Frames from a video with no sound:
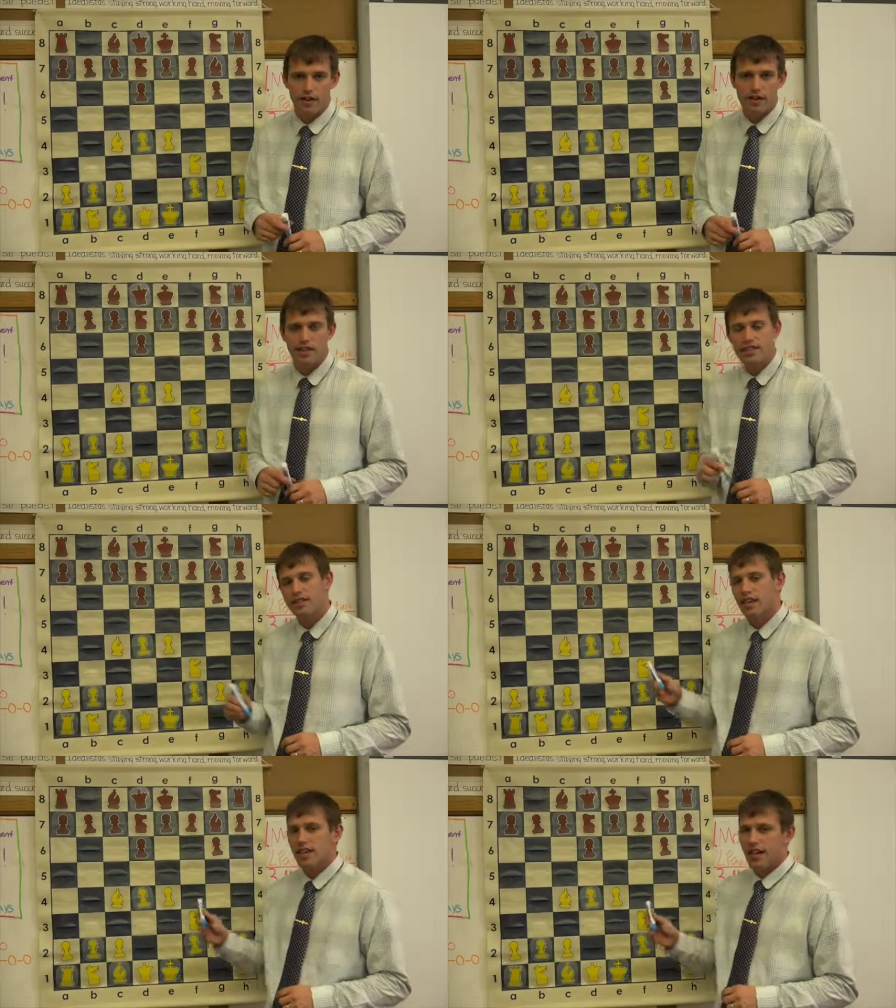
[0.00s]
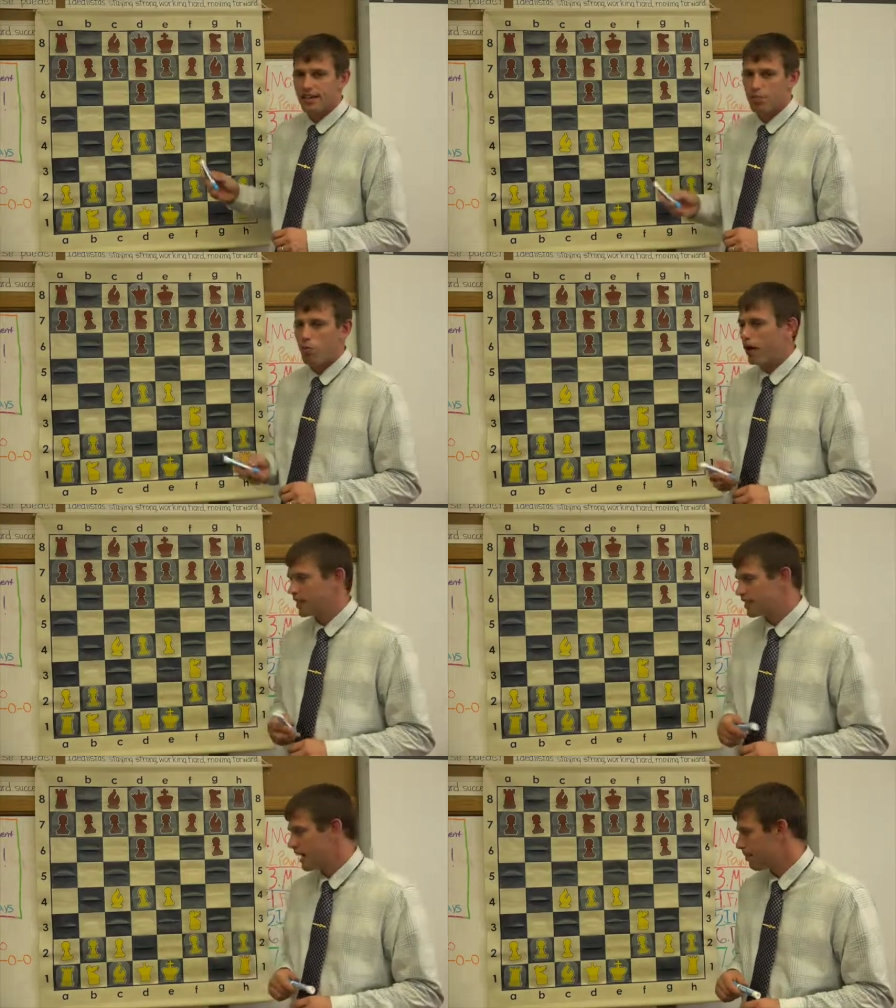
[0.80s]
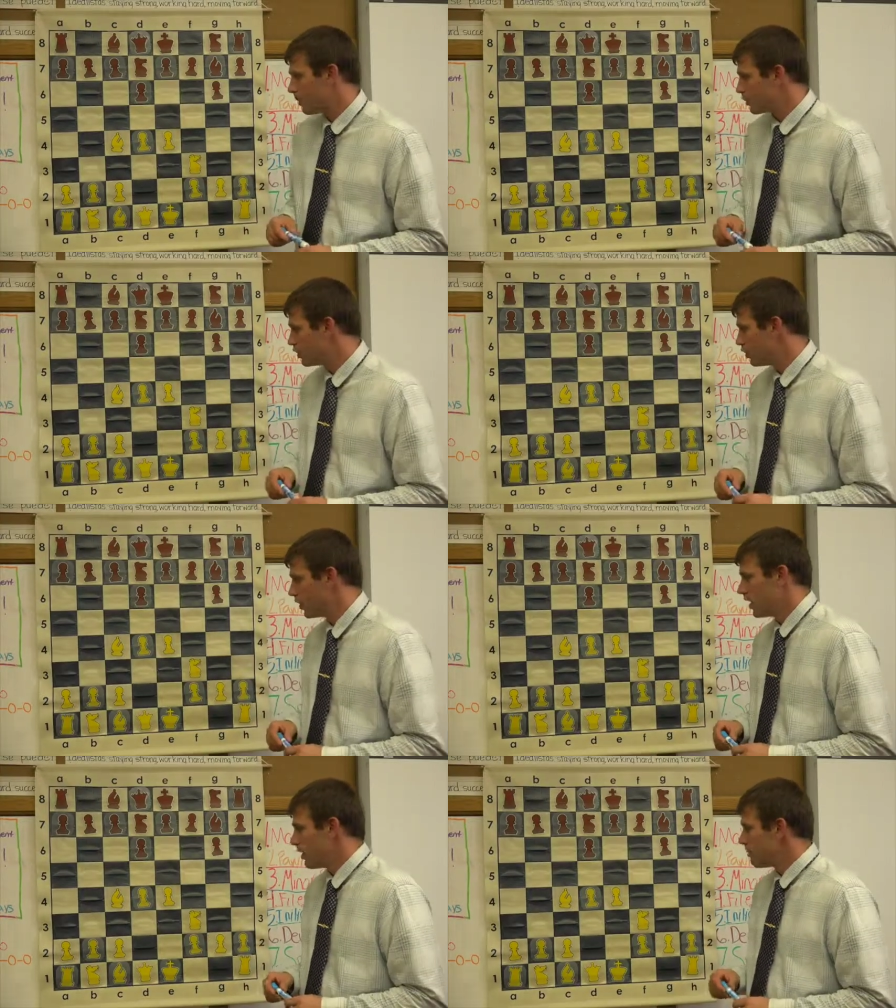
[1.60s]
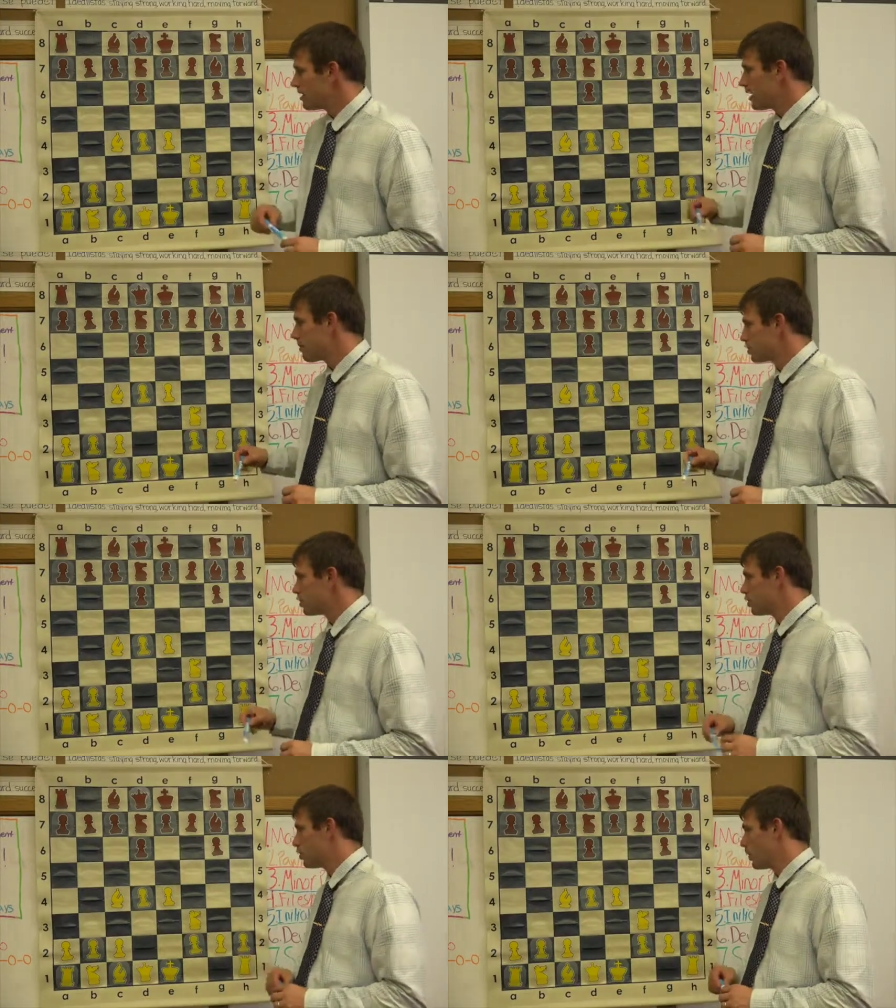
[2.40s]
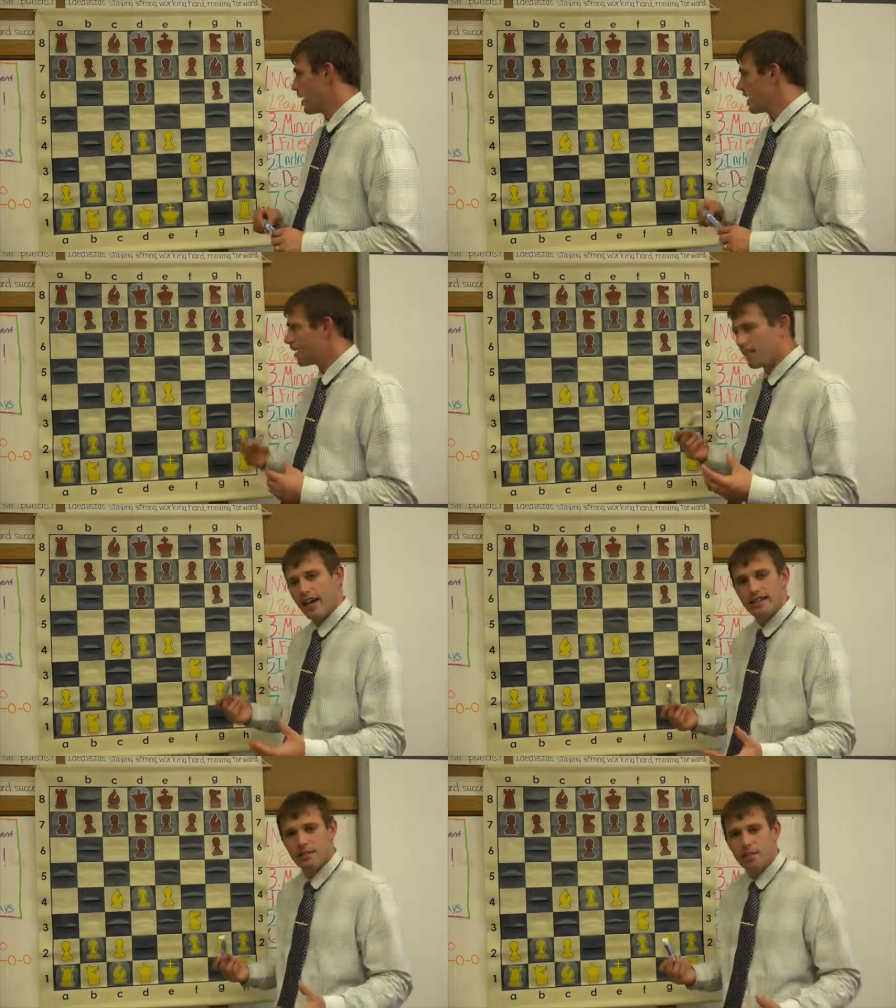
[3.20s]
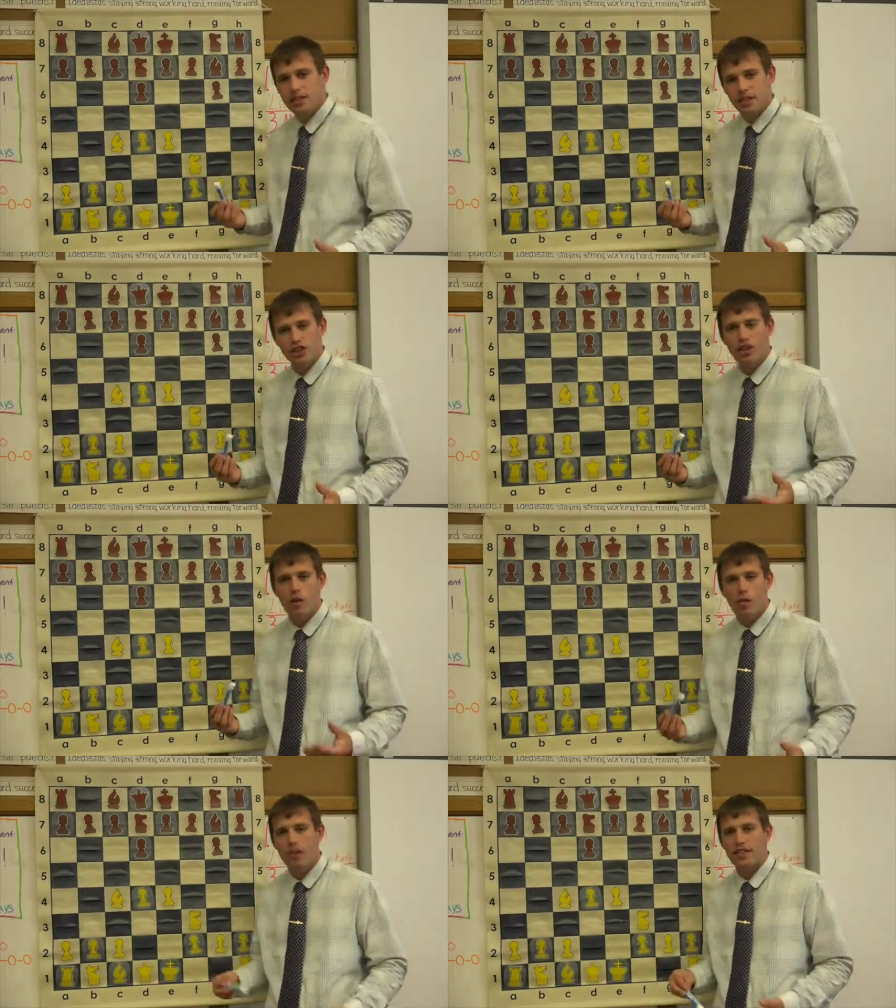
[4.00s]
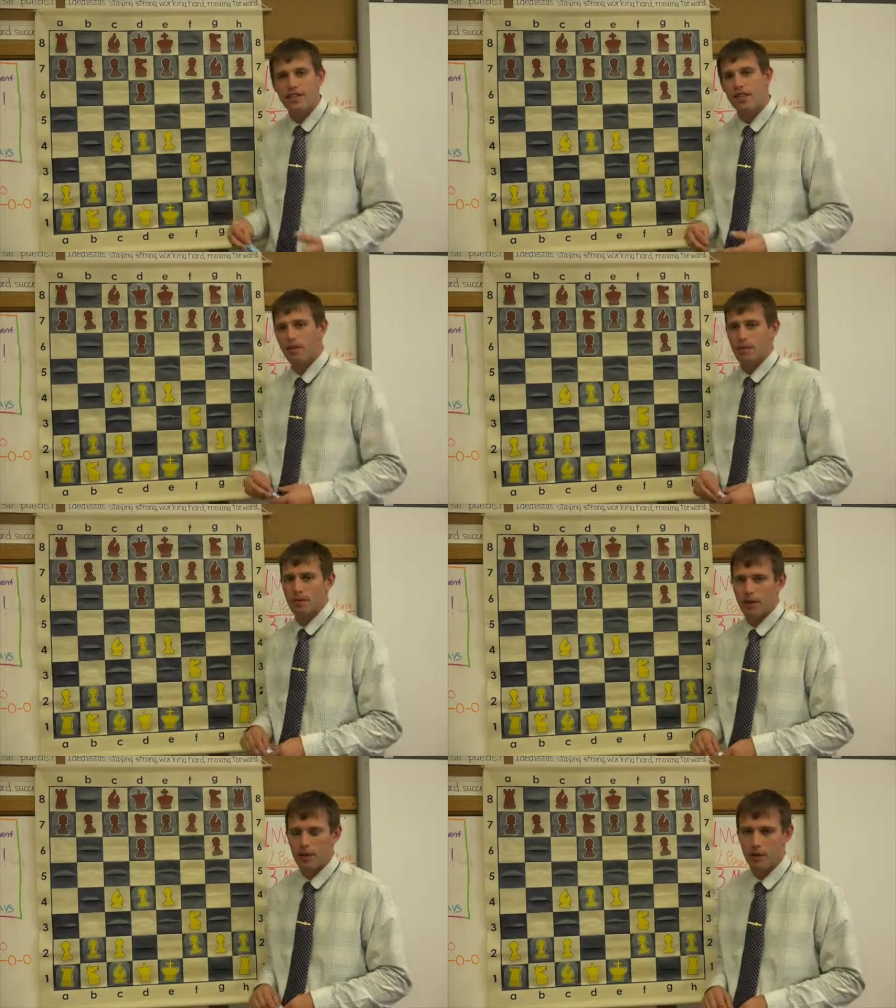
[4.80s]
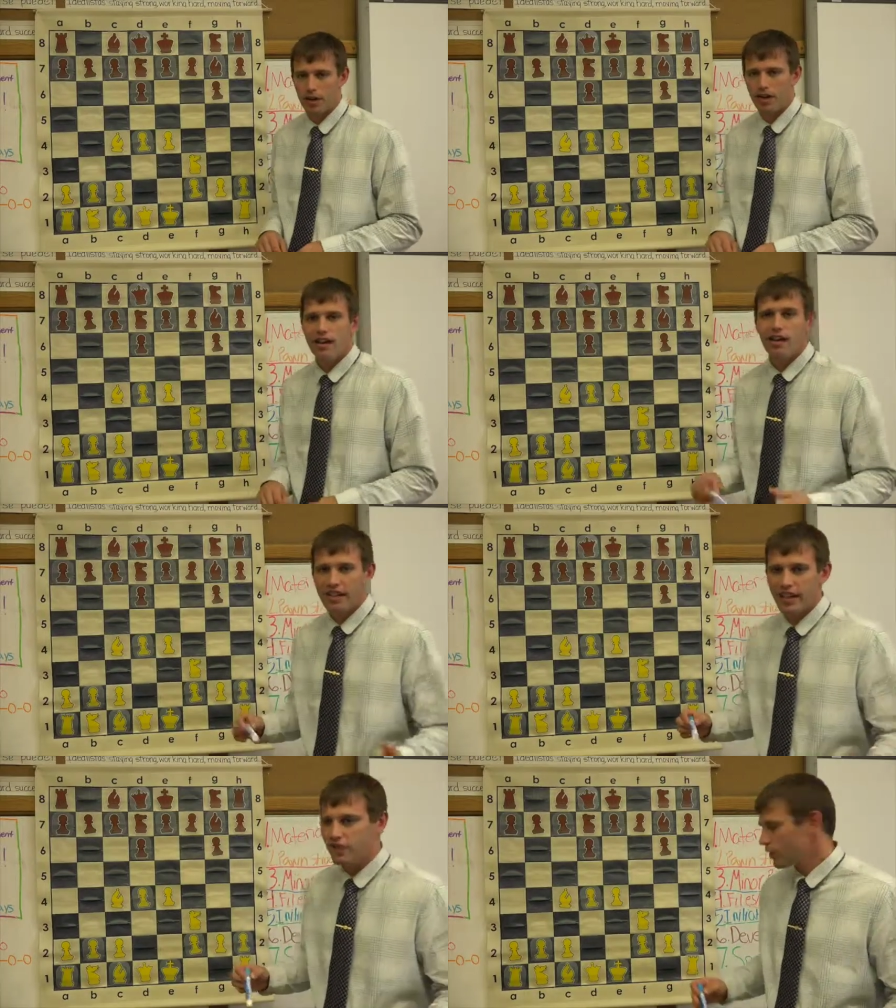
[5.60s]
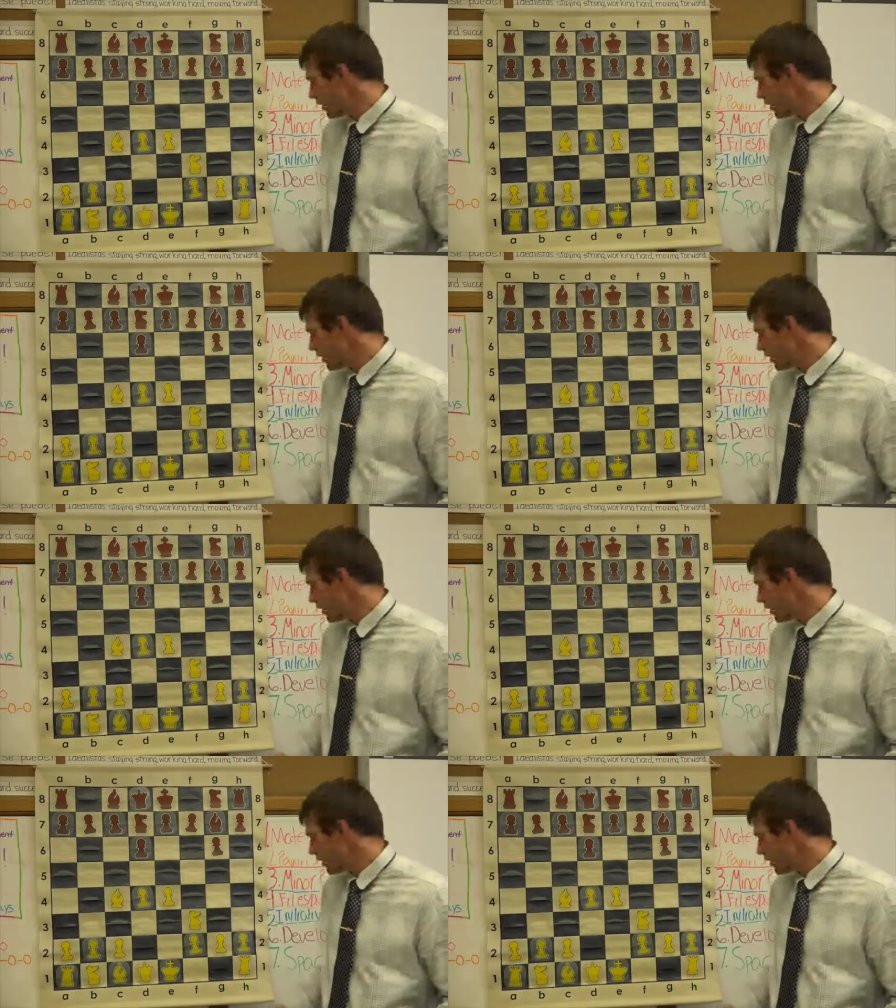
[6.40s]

this as one example to being able to analyze a position in a way that a tournament player would. Thanks for